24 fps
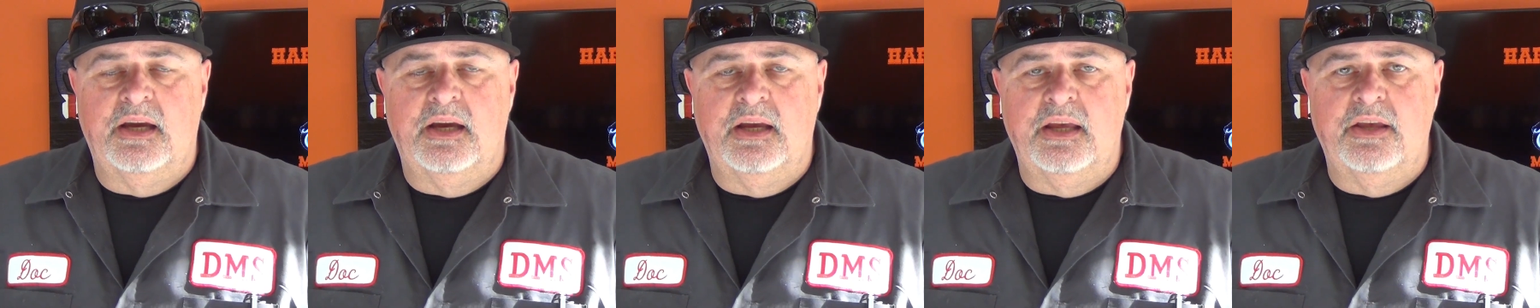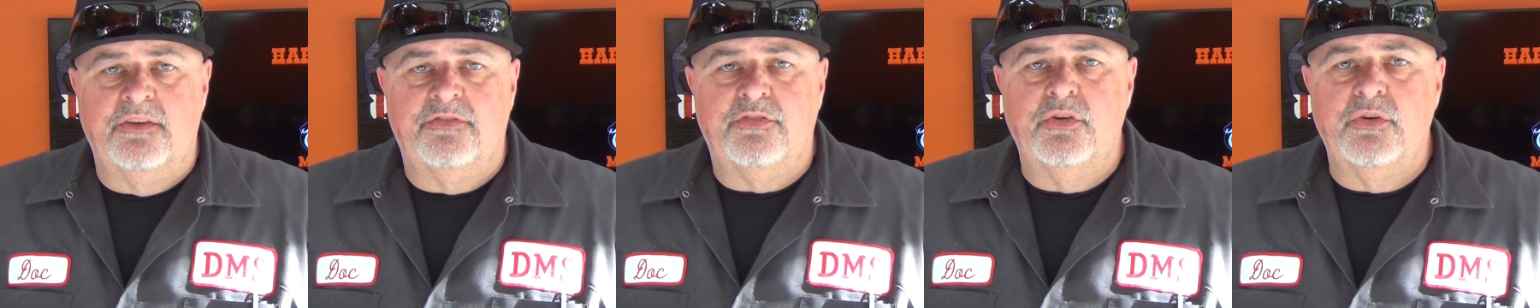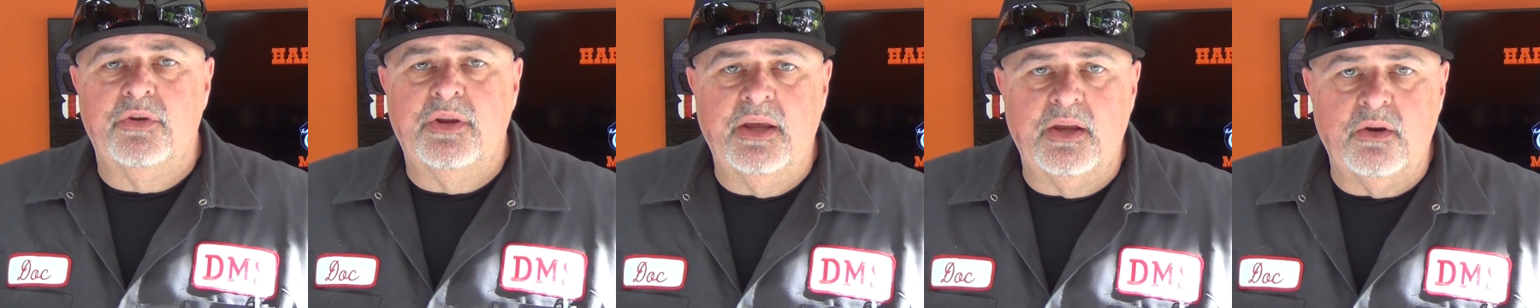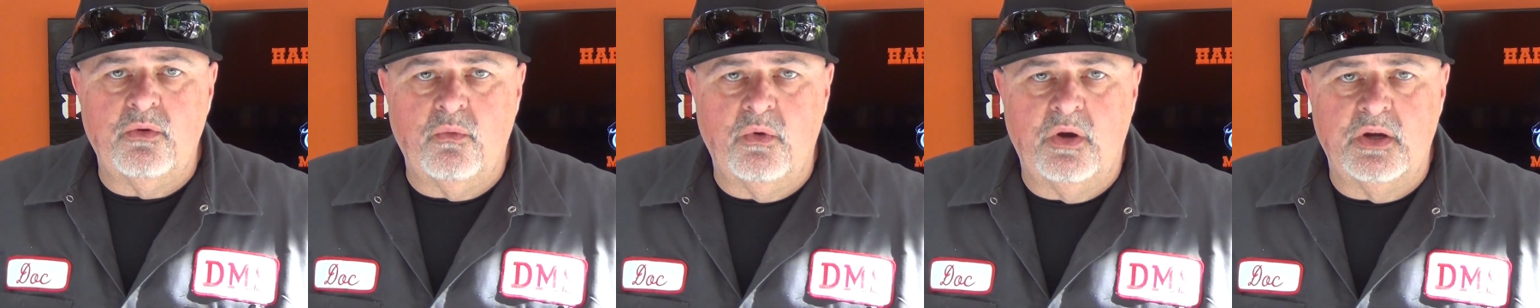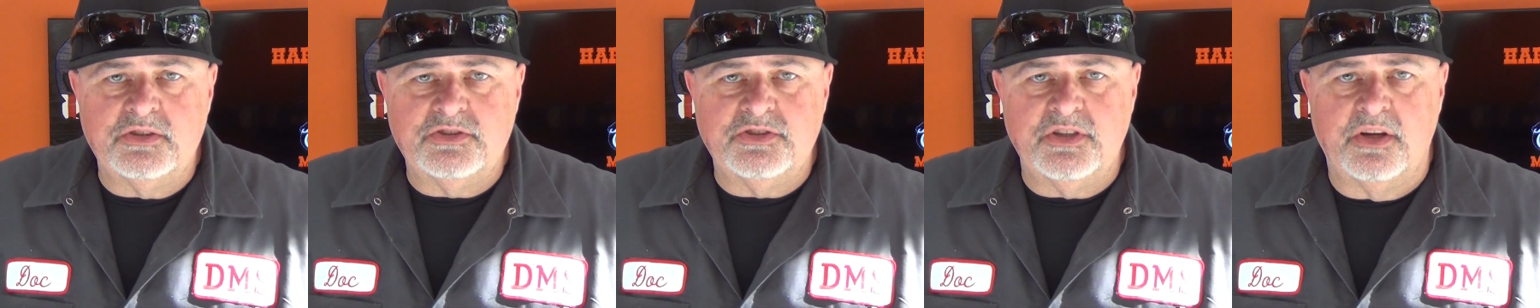If you didn't
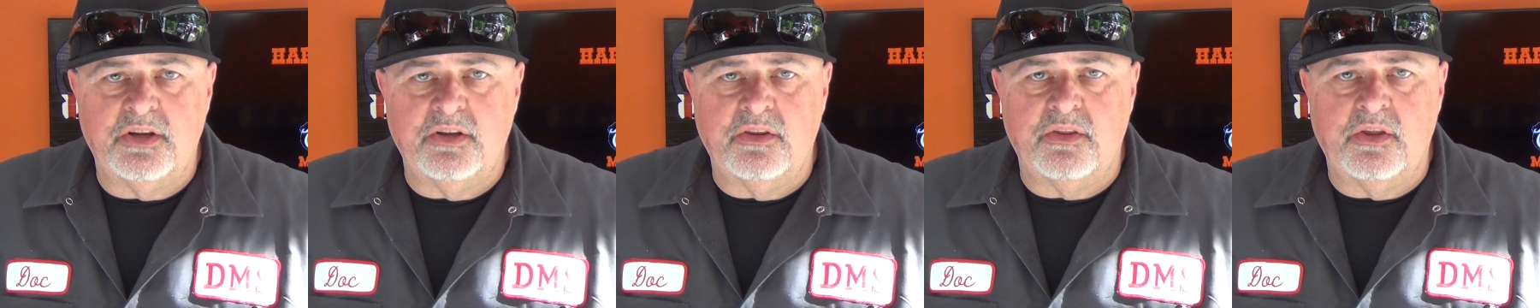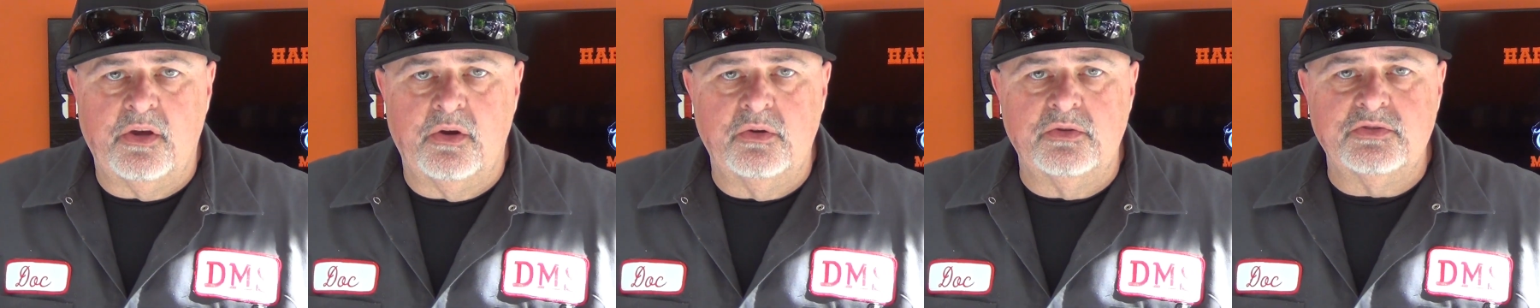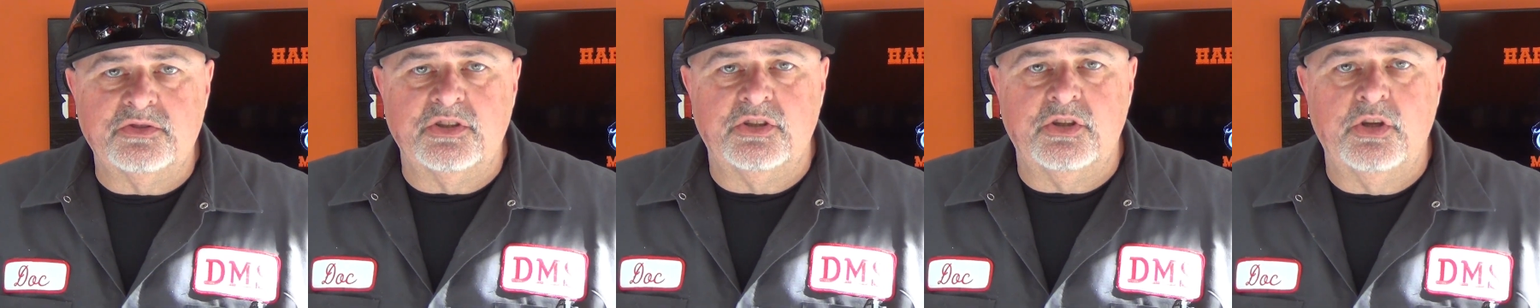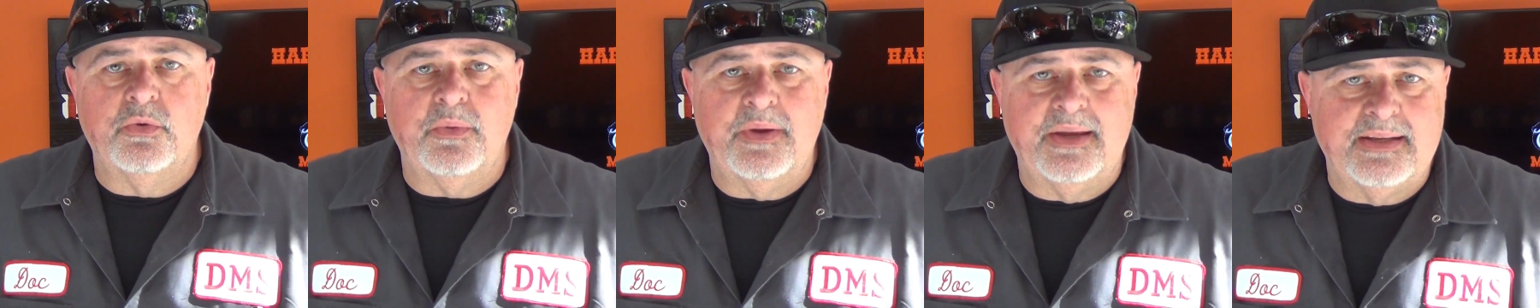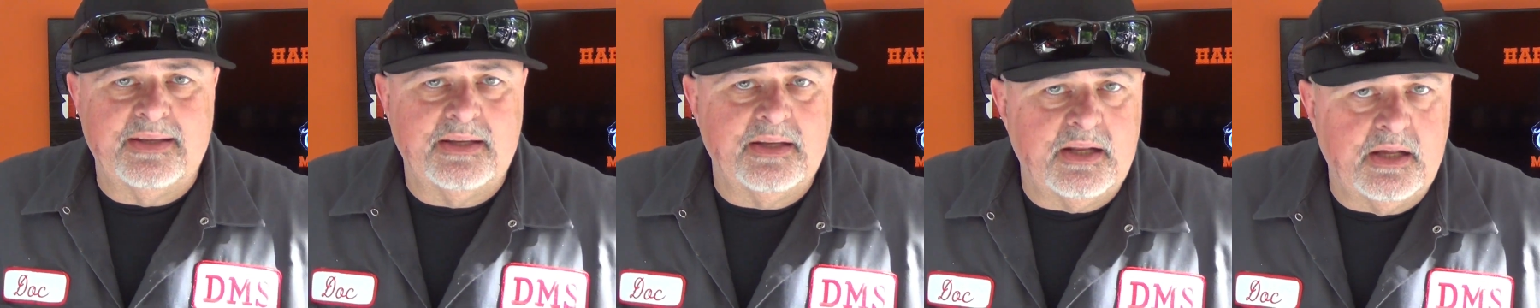watch all of those and you
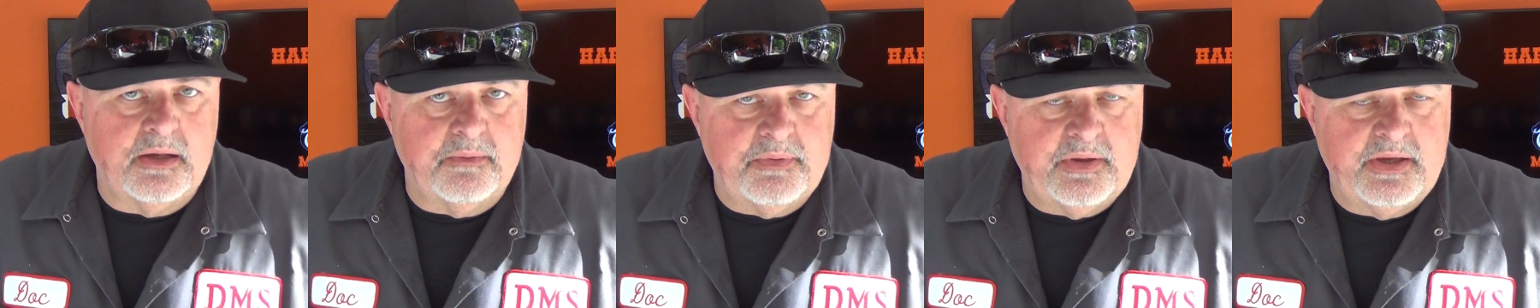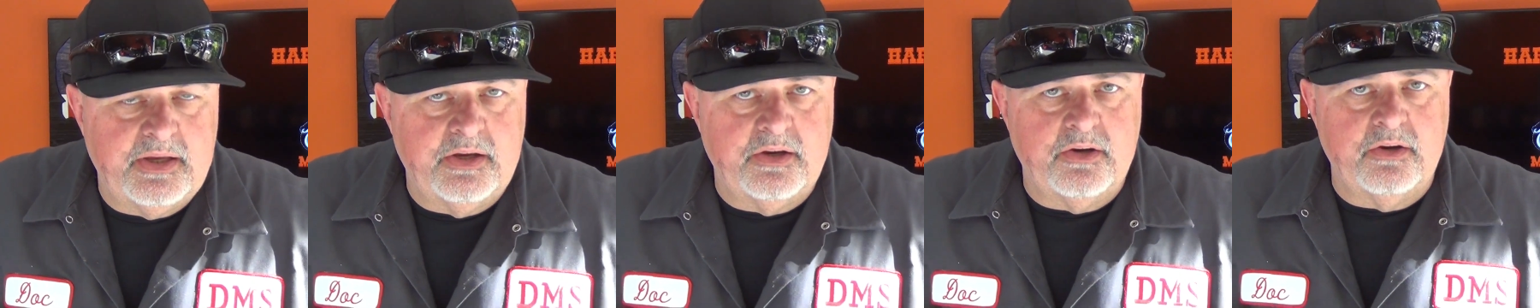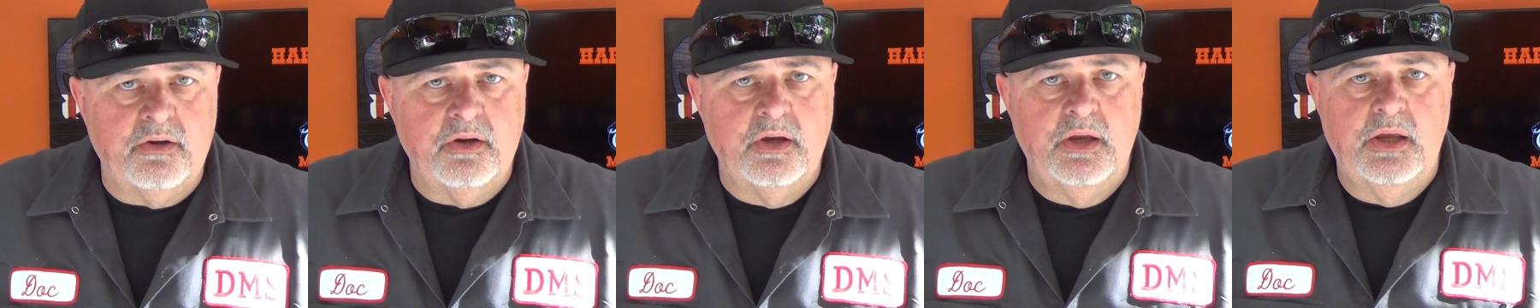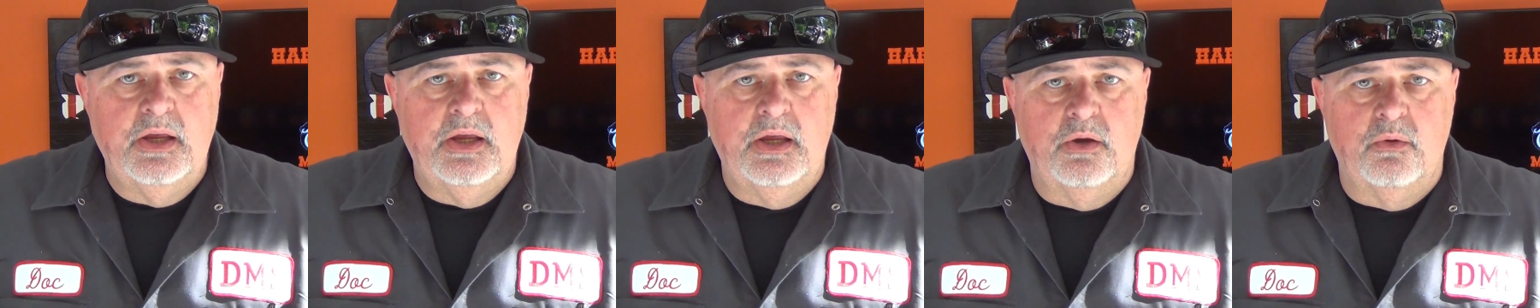ended up here,